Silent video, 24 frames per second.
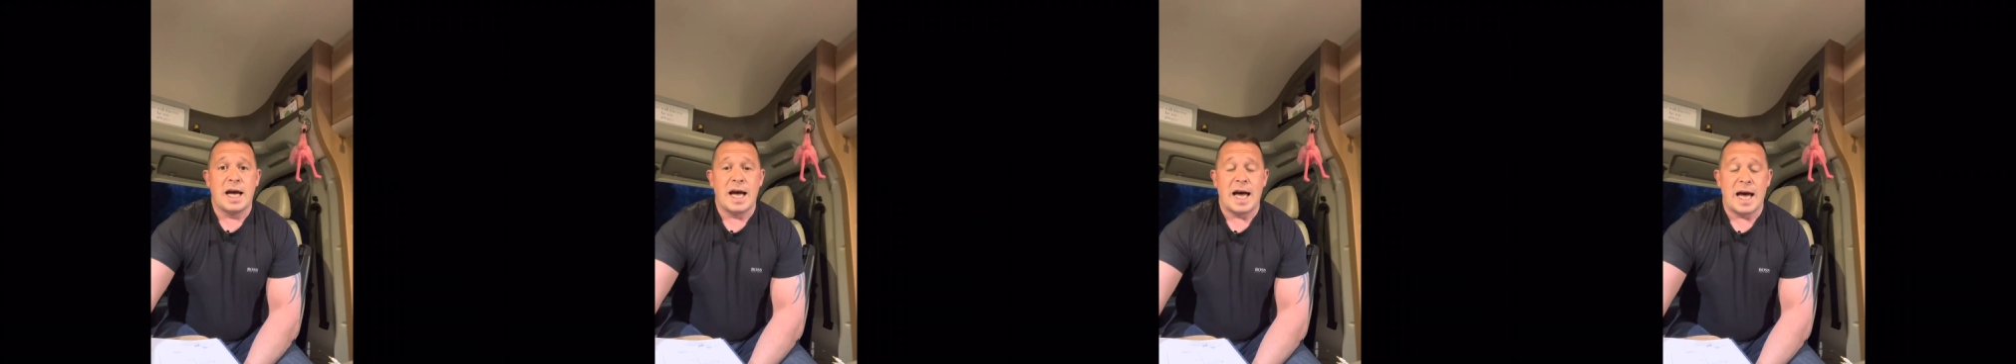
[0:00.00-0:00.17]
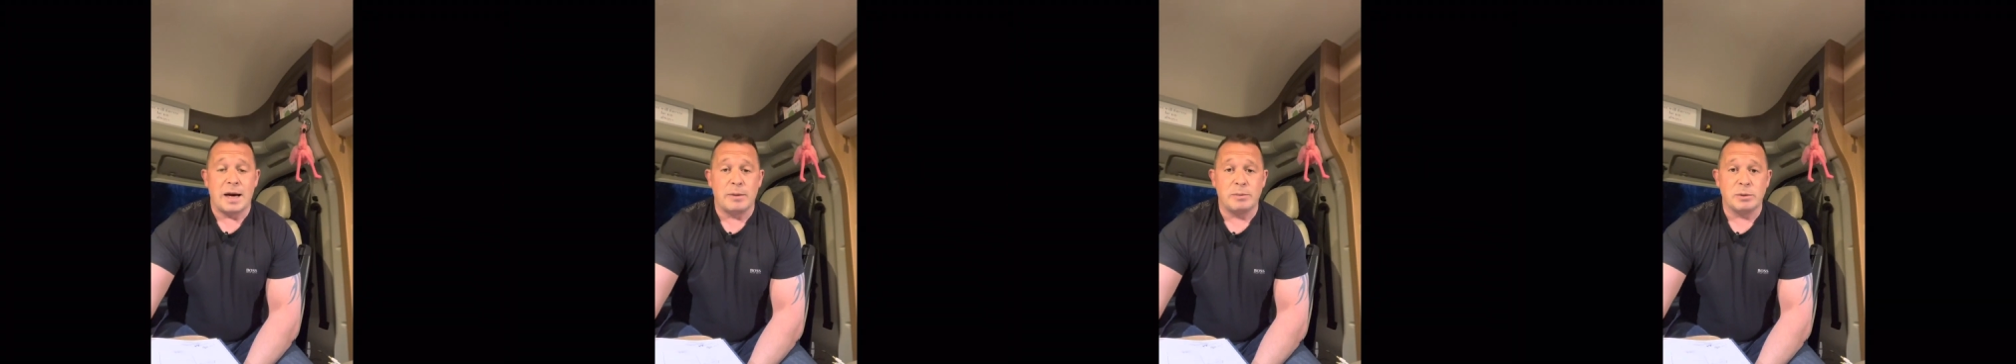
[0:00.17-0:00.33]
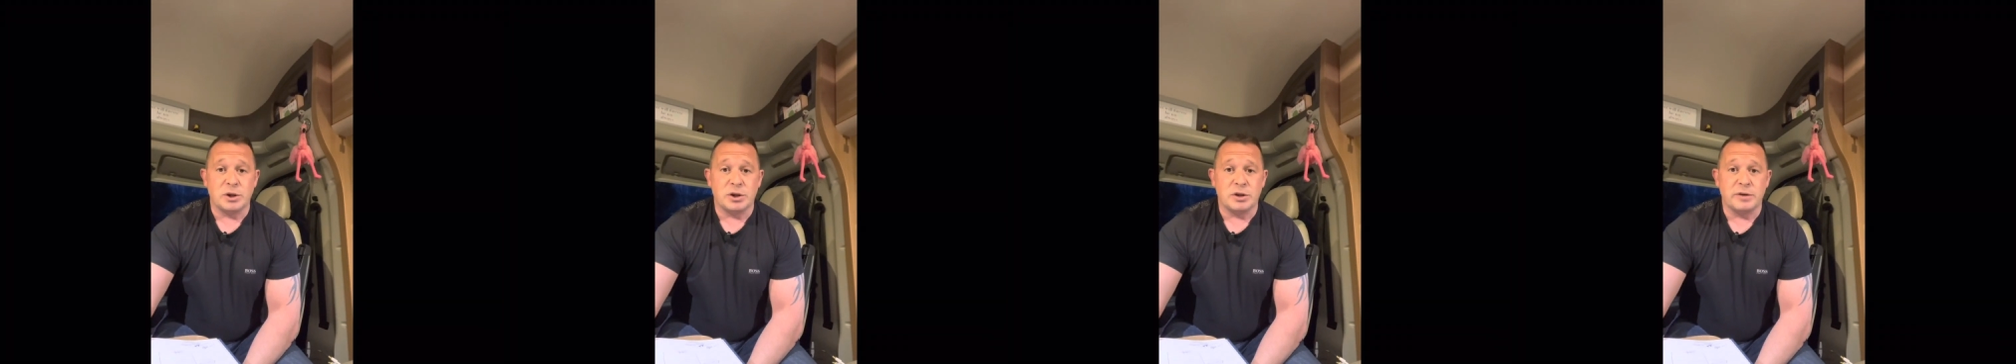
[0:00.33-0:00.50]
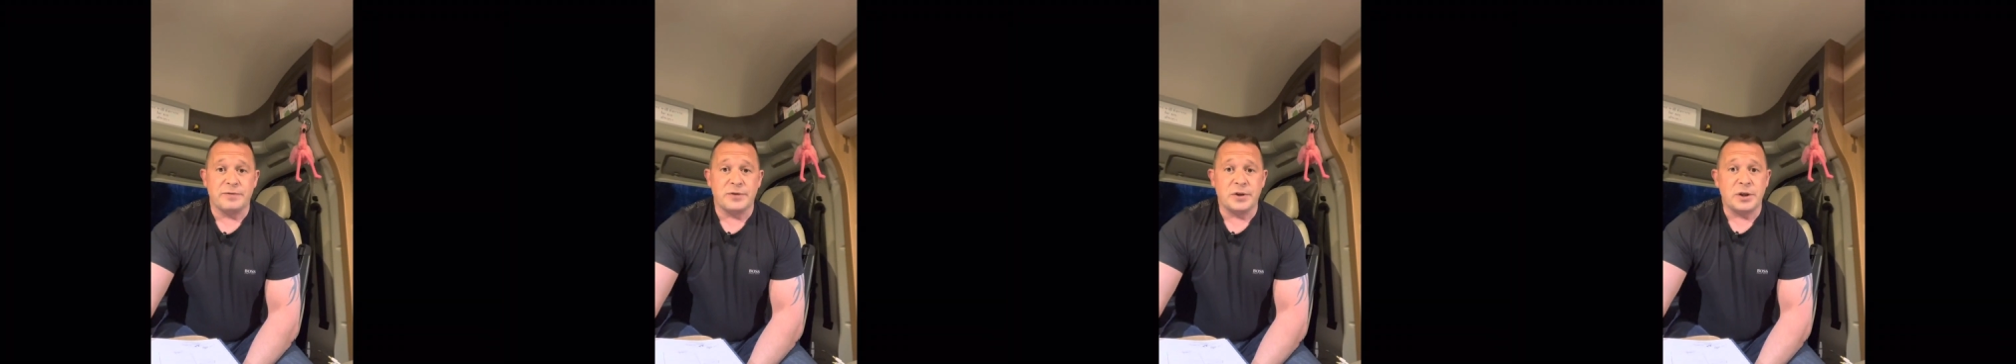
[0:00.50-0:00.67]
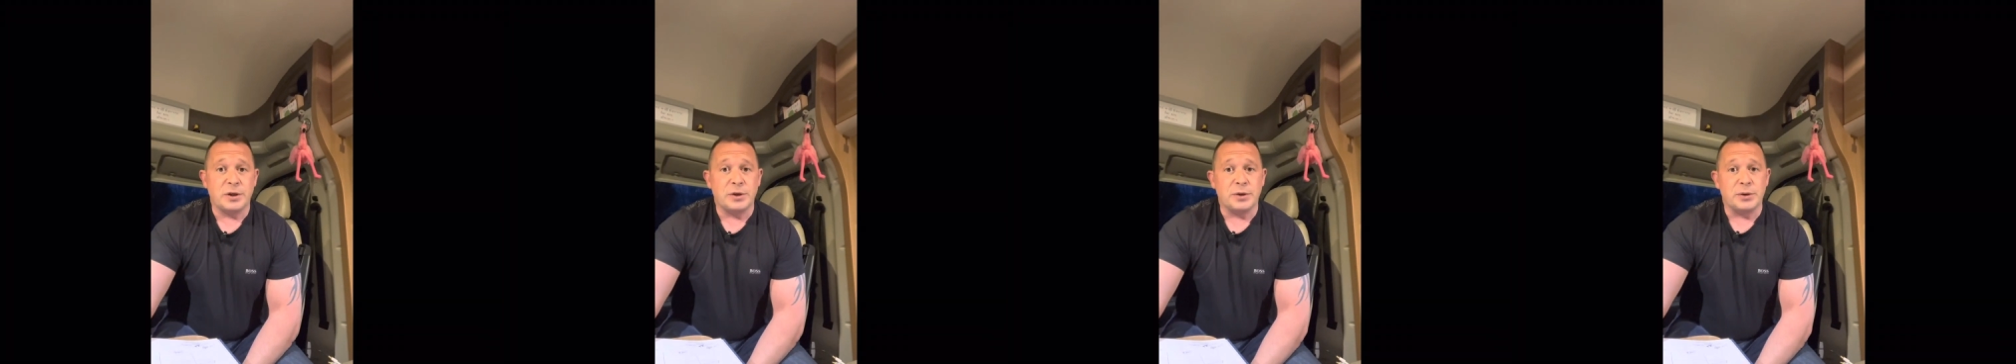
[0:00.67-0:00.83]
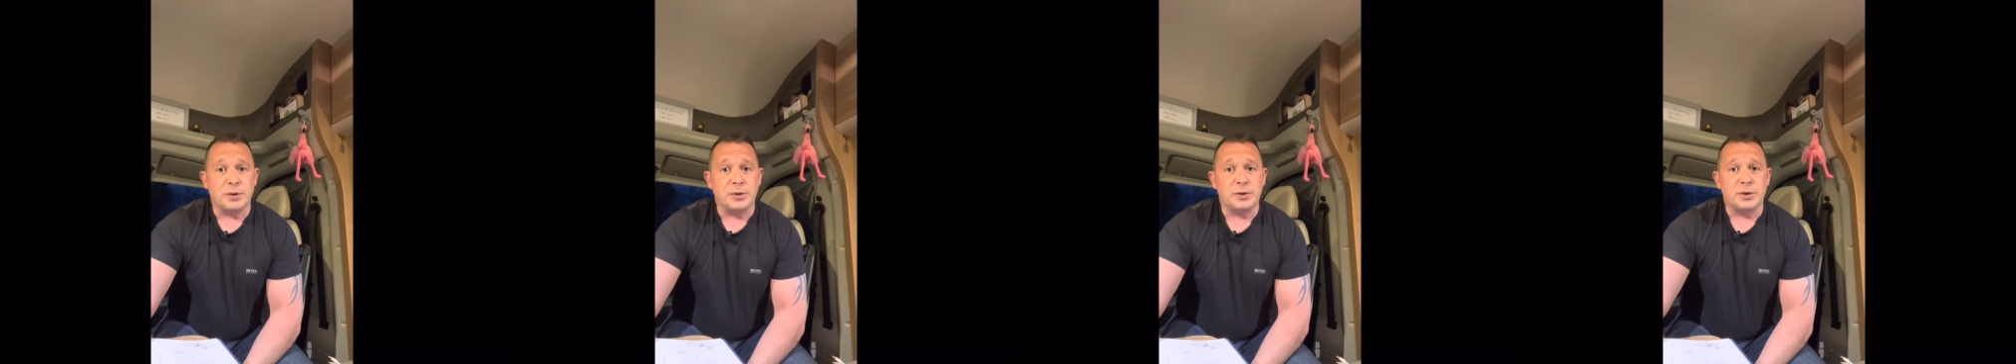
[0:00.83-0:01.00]
how much you've
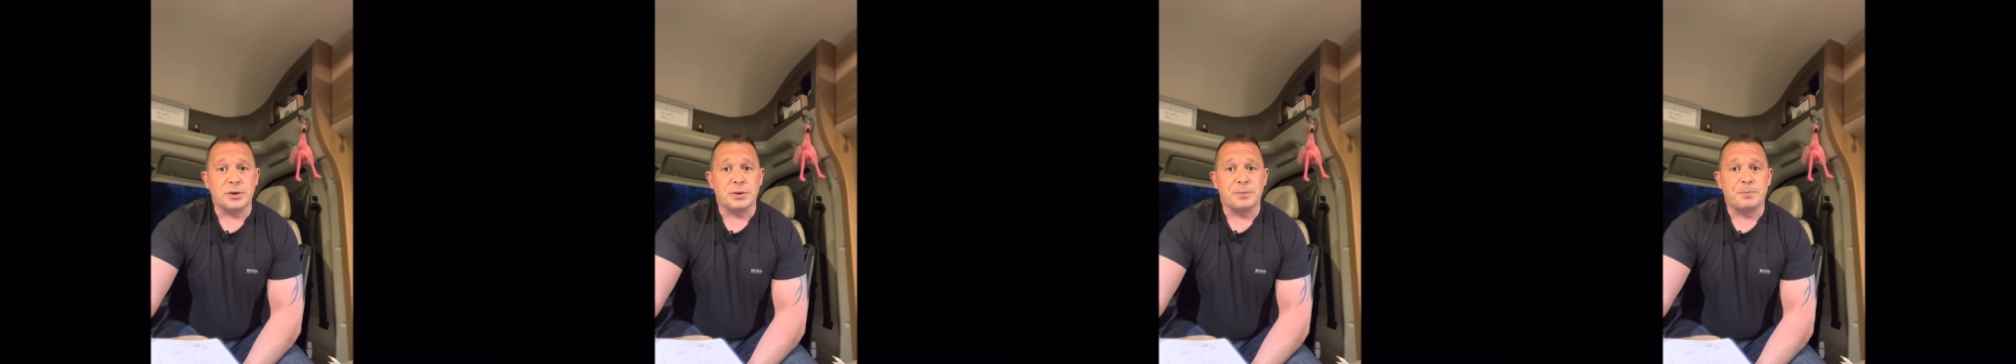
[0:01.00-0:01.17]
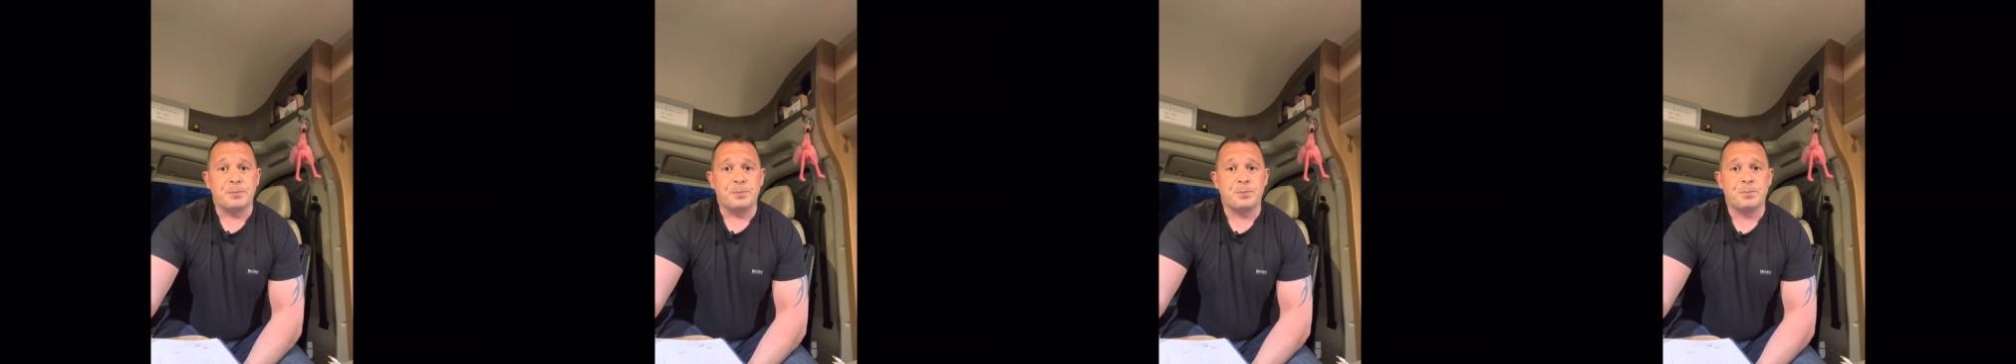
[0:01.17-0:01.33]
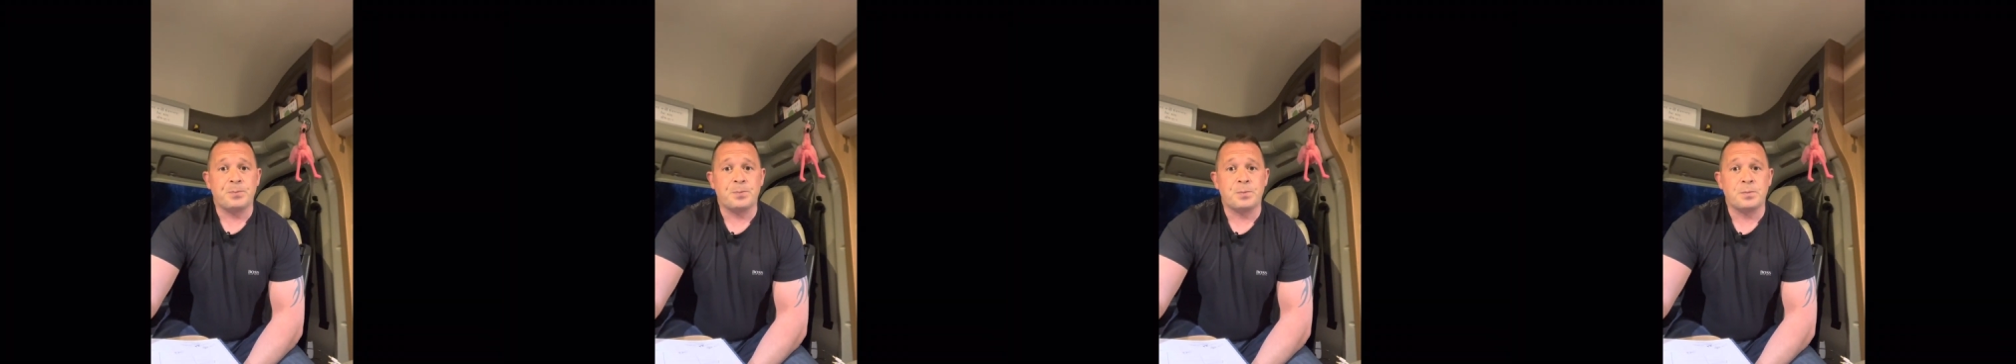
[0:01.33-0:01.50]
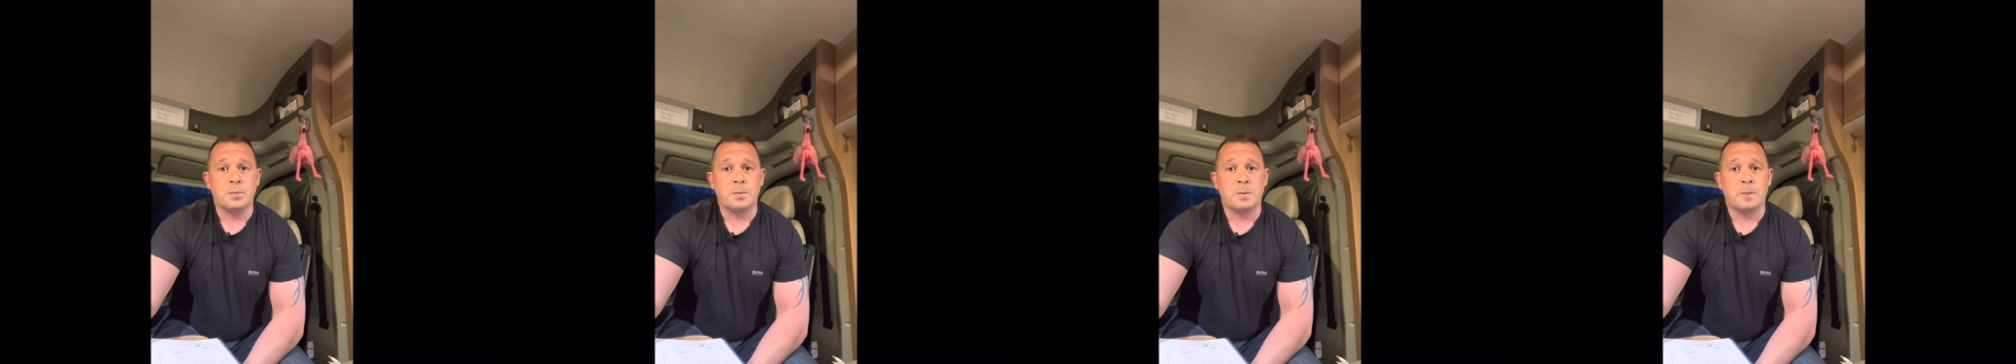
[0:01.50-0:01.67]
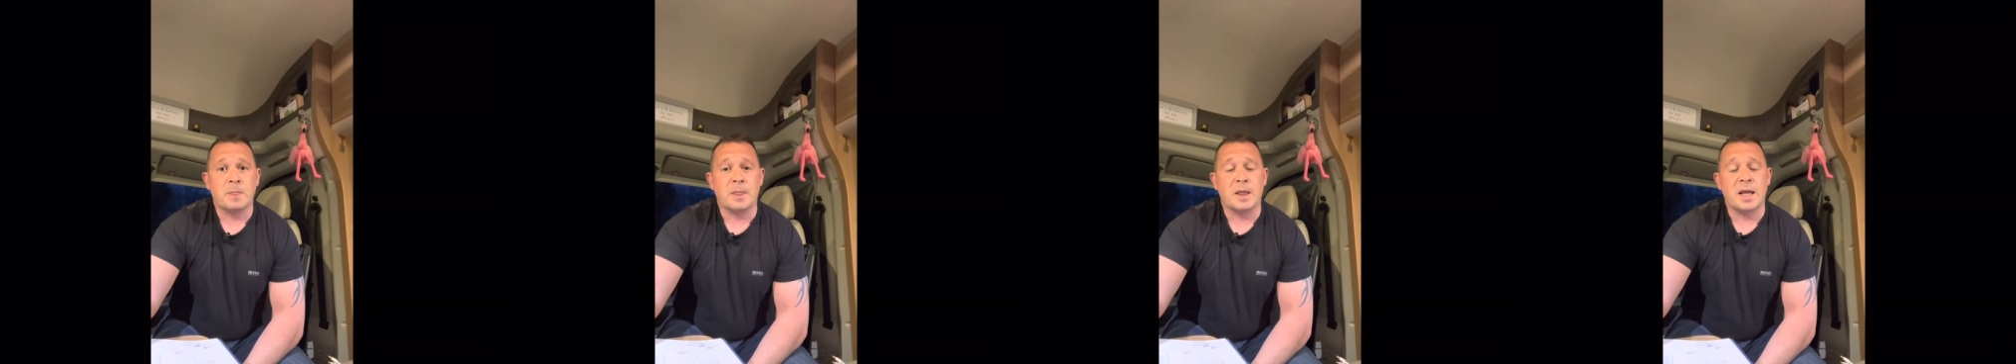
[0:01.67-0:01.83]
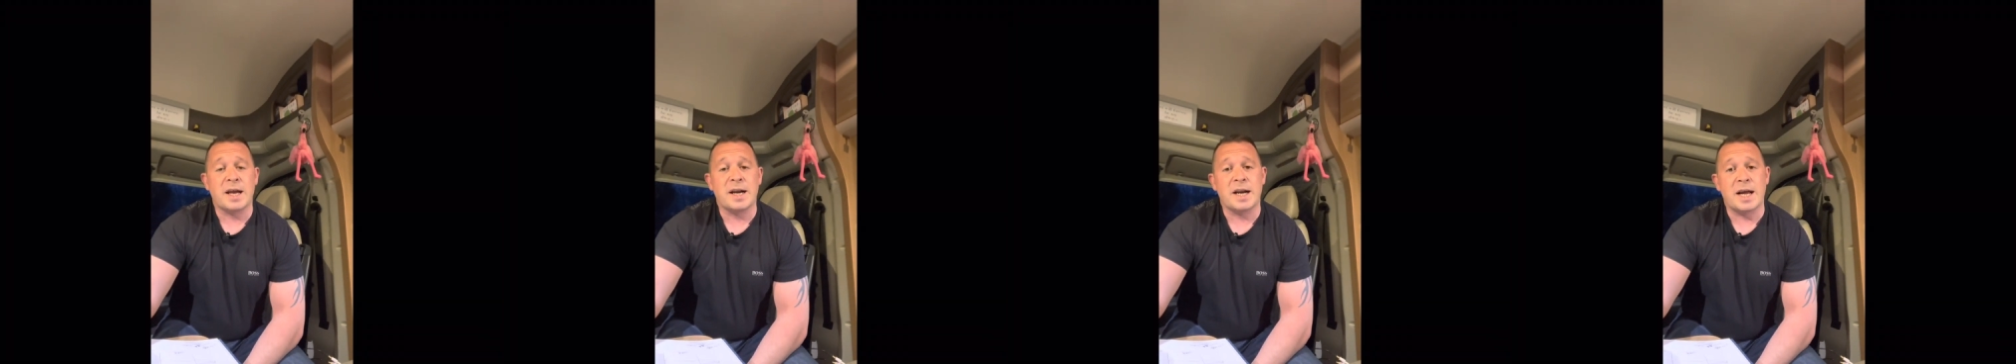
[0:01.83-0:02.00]
used
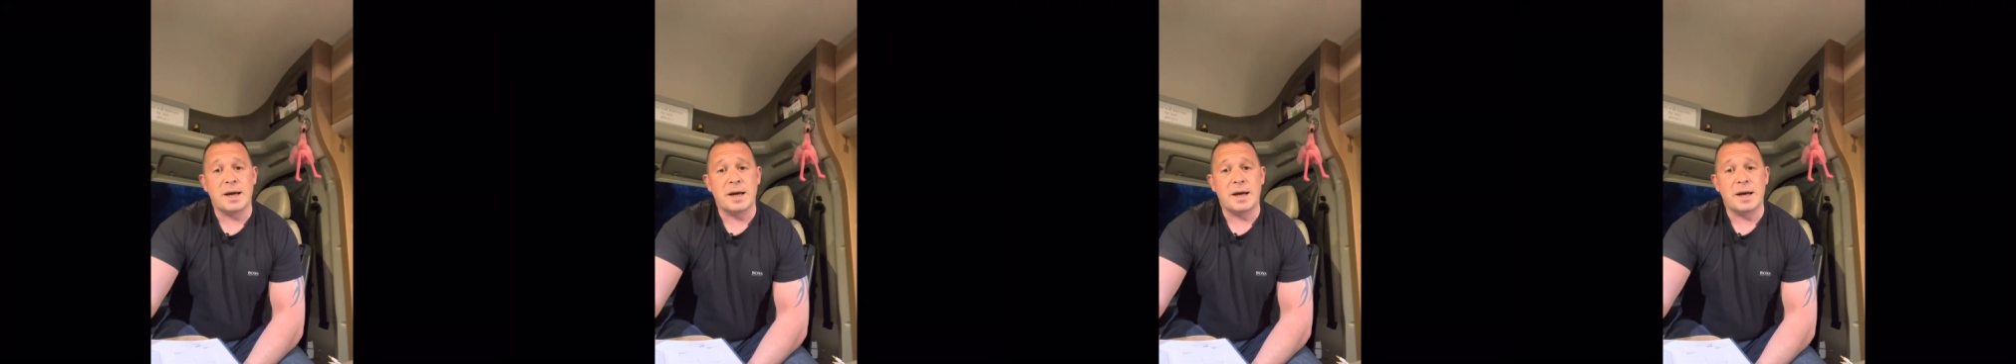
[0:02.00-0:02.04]
and